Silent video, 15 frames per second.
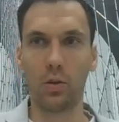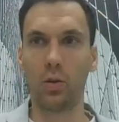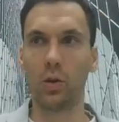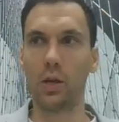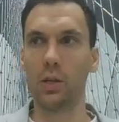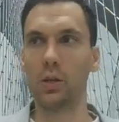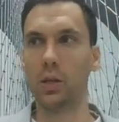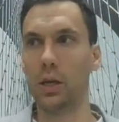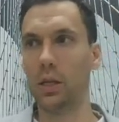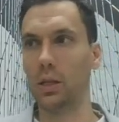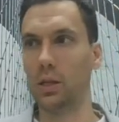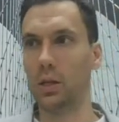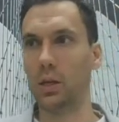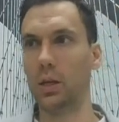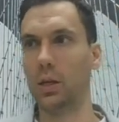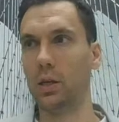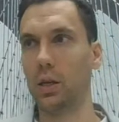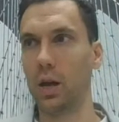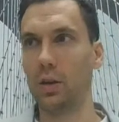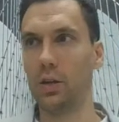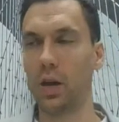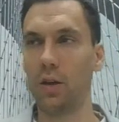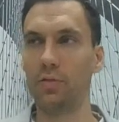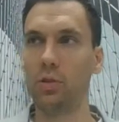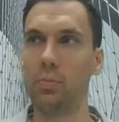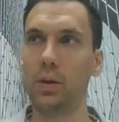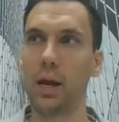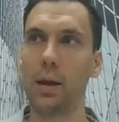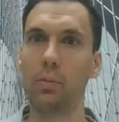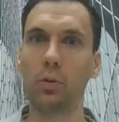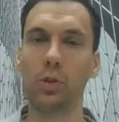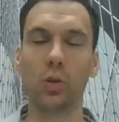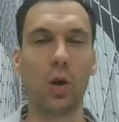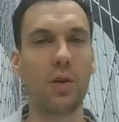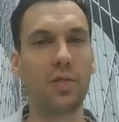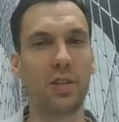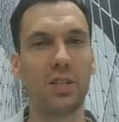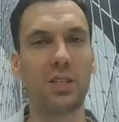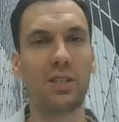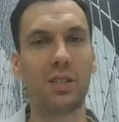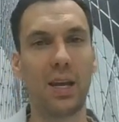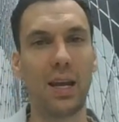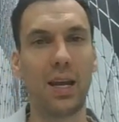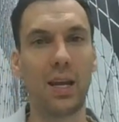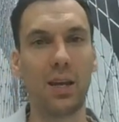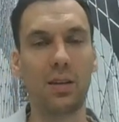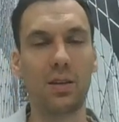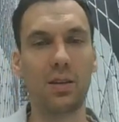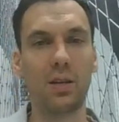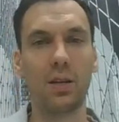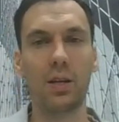or you have to be able to understand